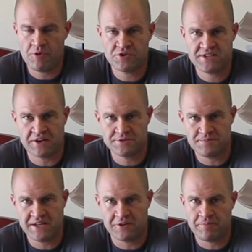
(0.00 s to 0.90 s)
motorcycles
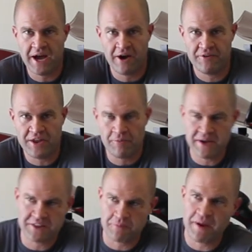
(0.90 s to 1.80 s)
make their power, they don't
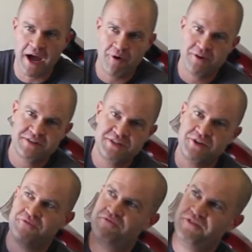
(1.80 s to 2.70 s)
make their power
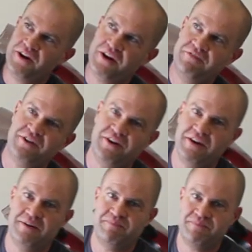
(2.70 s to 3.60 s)
until very,
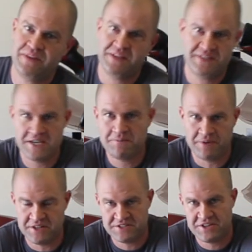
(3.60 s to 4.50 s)
very
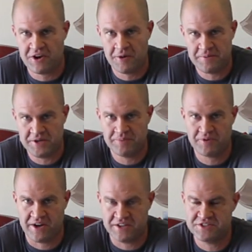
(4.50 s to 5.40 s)
deep into the RPM
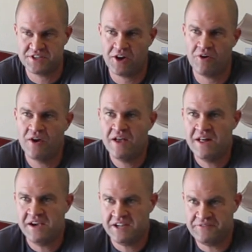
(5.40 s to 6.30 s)
range. So
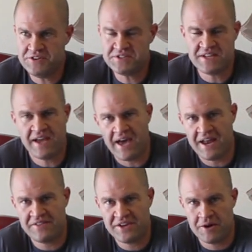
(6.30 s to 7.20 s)
if you stay
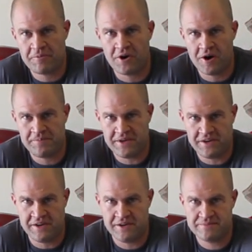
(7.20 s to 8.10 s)
out of the upper
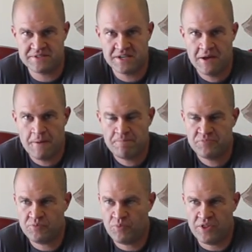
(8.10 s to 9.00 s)
RPMs,
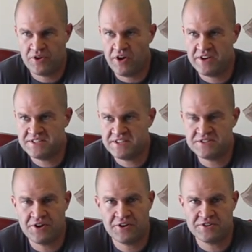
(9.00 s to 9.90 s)
whether you're on a
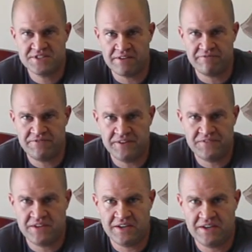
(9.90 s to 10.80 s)
600 or
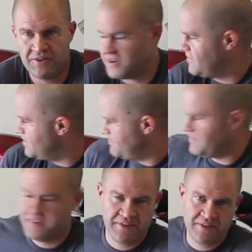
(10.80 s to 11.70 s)
750 or
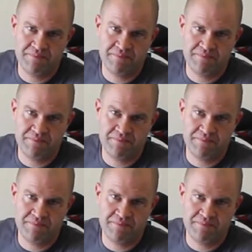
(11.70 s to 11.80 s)
even